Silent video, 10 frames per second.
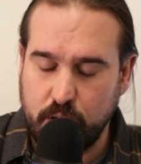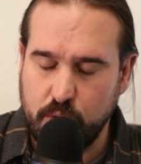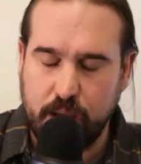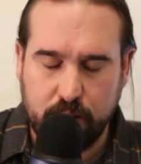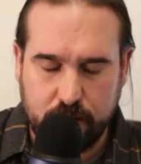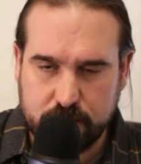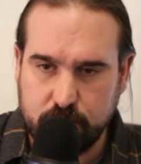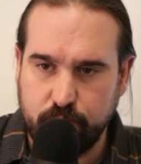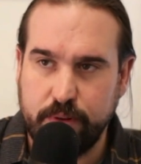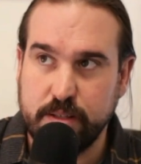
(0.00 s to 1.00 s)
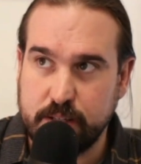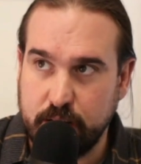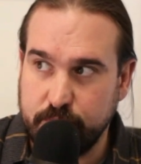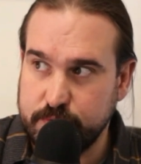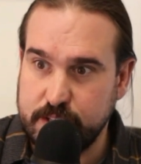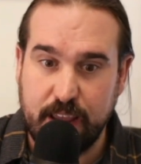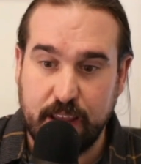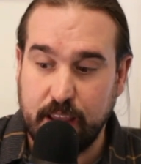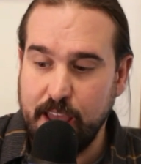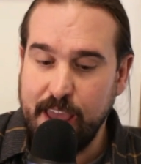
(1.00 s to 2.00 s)
okay, let's, instead of
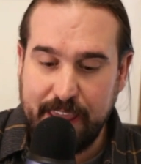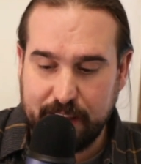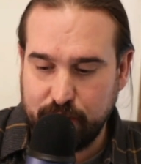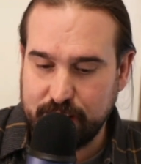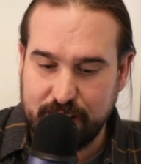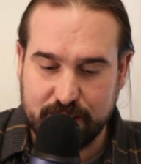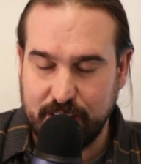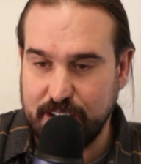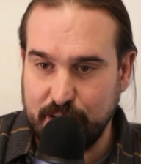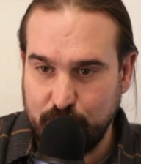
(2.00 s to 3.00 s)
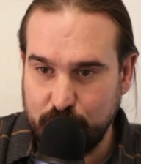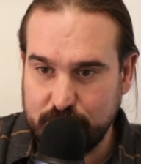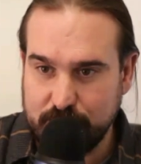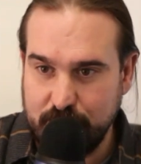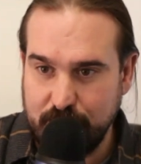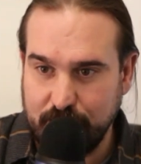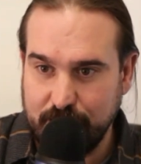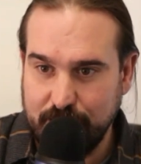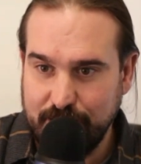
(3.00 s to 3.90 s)
saying, hey, click this link and do this thing,